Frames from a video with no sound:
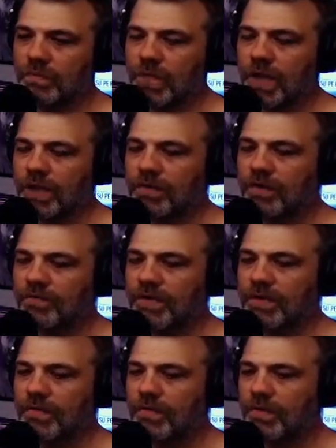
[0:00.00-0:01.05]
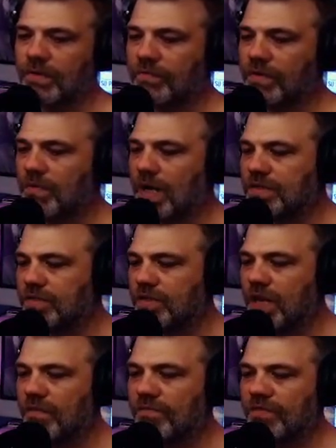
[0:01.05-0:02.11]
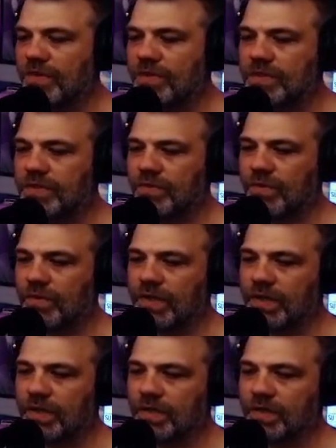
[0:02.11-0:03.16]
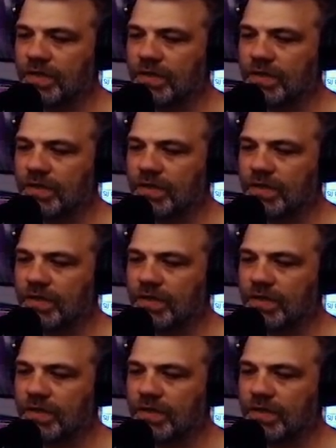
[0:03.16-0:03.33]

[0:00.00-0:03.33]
don't know if the monster came first or the